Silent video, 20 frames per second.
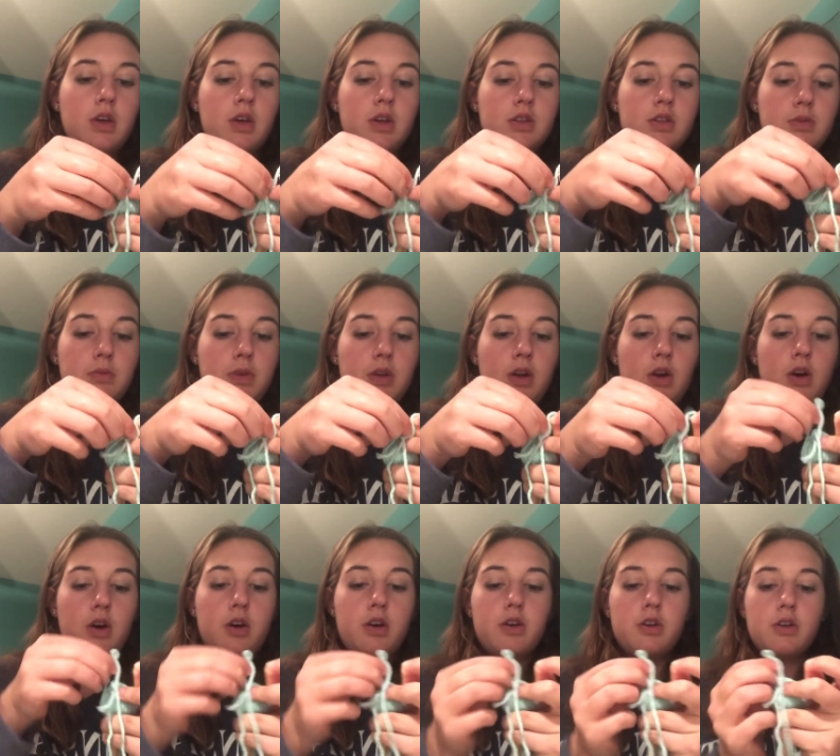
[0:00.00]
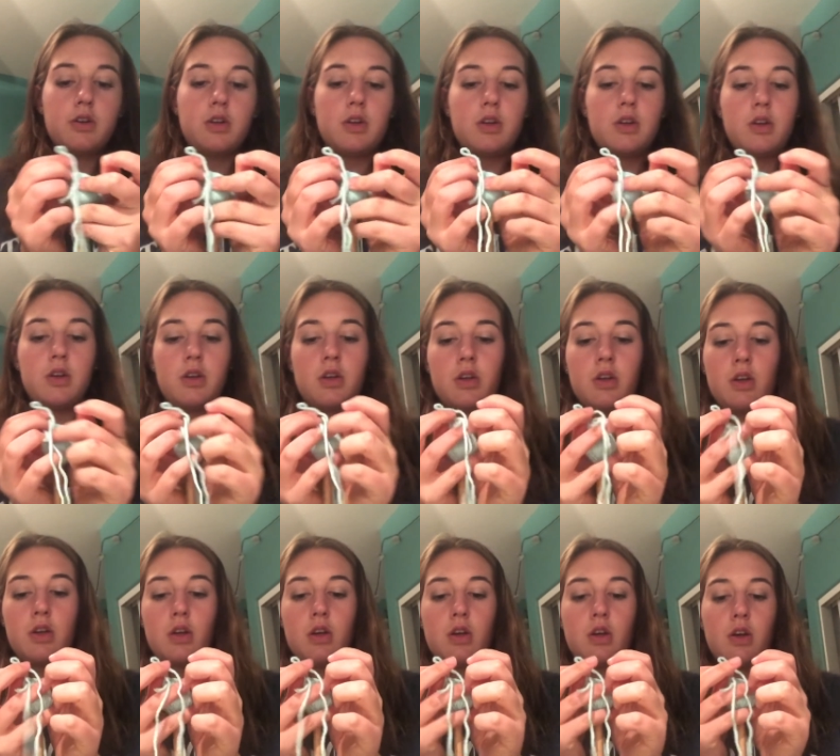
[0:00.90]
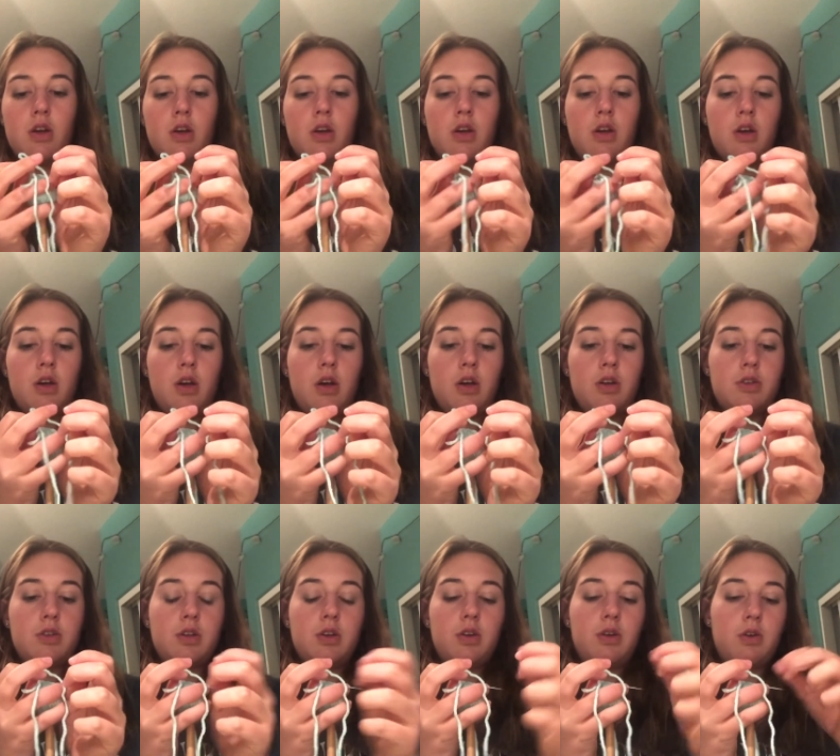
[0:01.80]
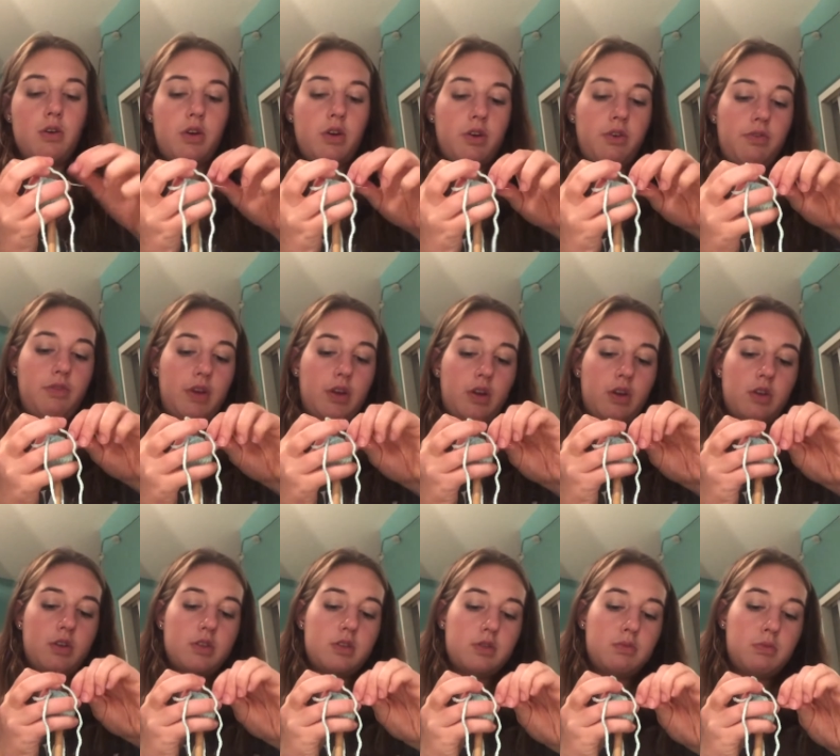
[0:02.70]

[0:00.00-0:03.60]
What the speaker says: Something hard, so you don't hurt your fingers.